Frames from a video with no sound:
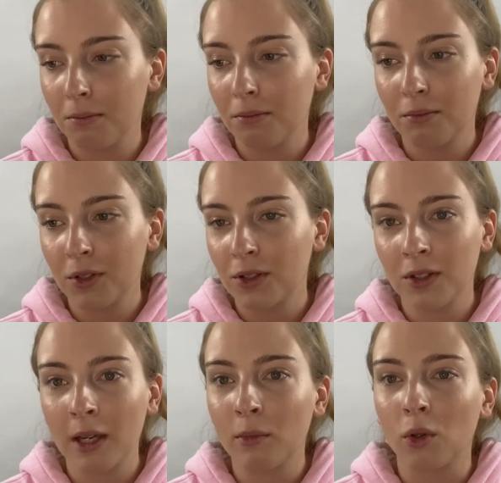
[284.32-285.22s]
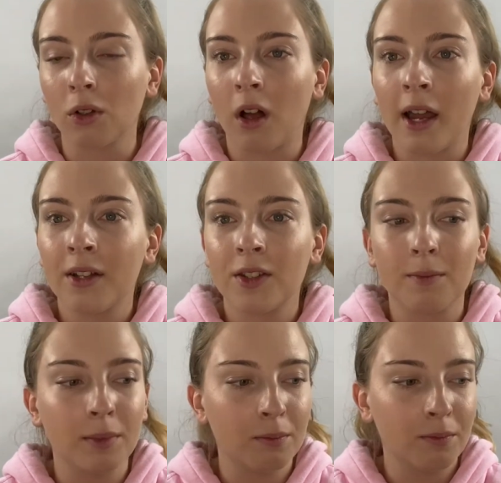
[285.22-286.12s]
just get more clients,
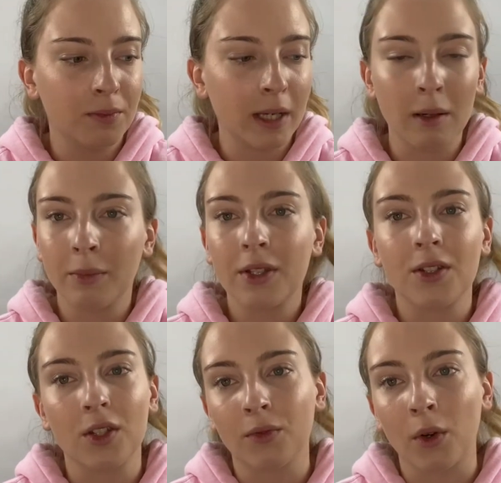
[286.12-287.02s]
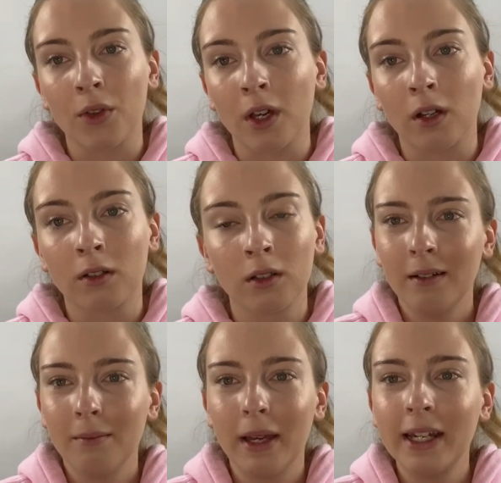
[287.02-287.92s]
take my business further.
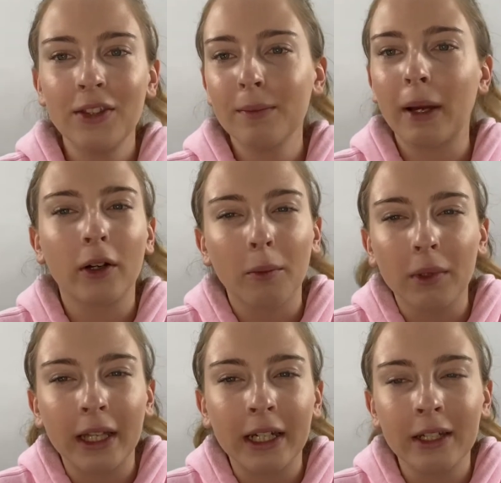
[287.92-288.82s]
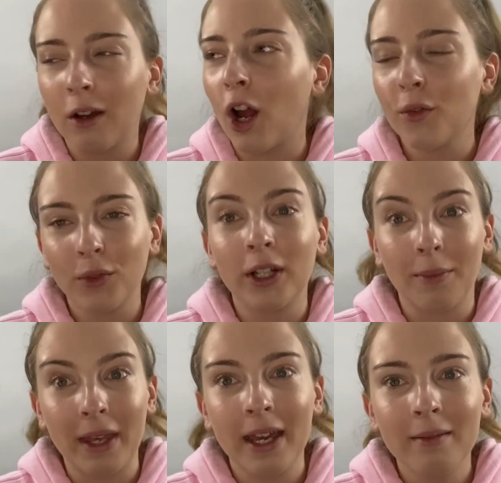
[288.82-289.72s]
Anything makeup related, hopefully I'm
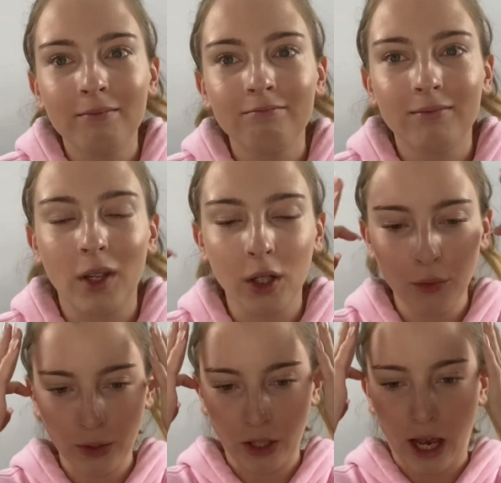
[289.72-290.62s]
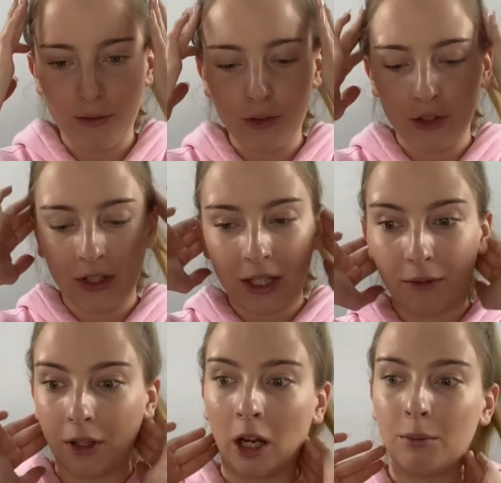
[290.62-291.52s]
there. Hopefully I haven't just
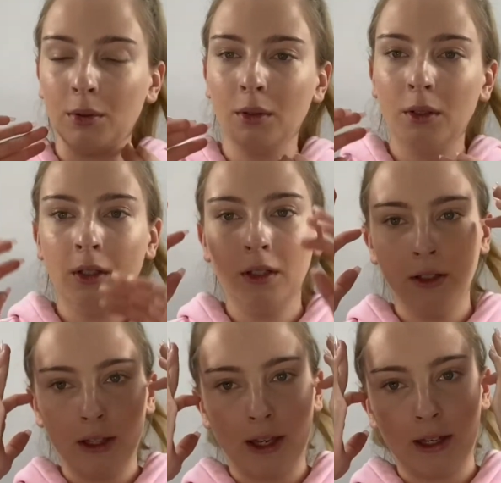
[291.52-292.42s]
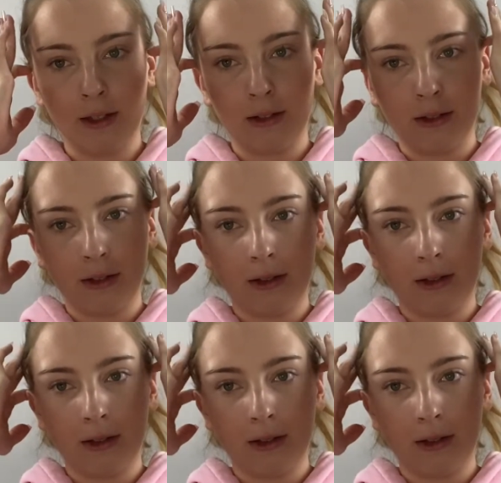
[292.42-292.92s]
given up and